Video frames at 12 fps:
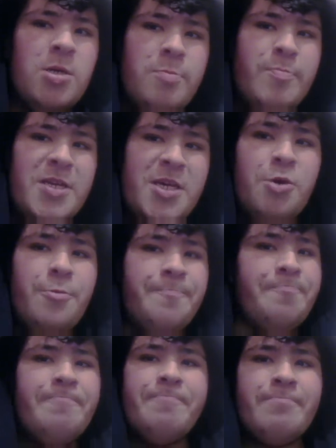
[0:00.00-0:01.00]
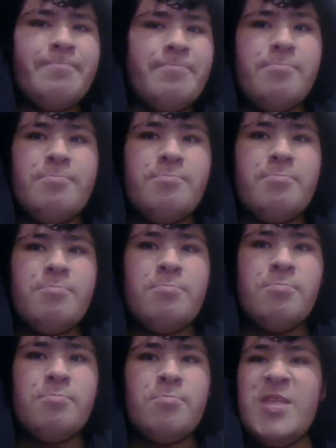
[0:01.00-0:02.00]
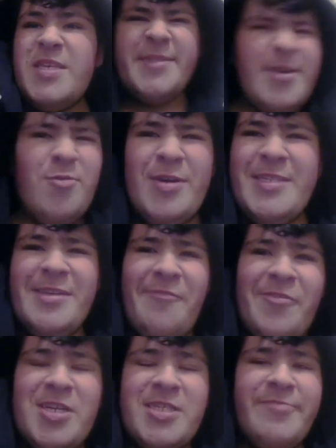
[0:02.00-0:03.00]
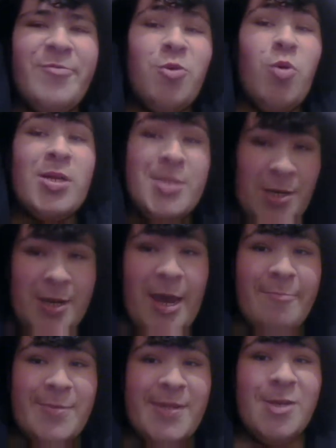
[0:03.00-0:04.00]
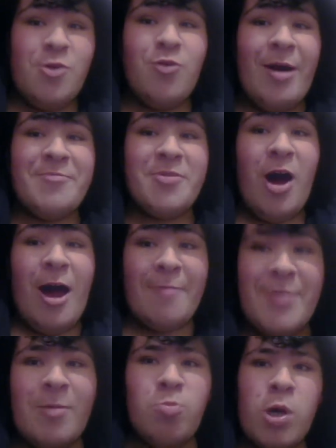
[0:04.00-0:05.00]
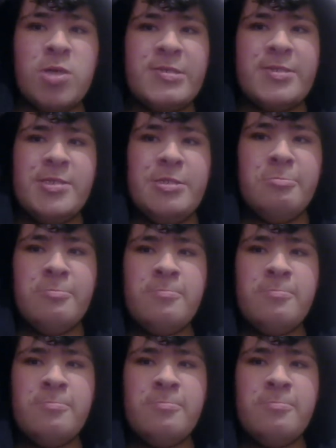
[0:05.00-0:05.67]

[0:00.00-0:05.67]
But you, there's no easy fix for what's going to happen to you after I'm done worse than you.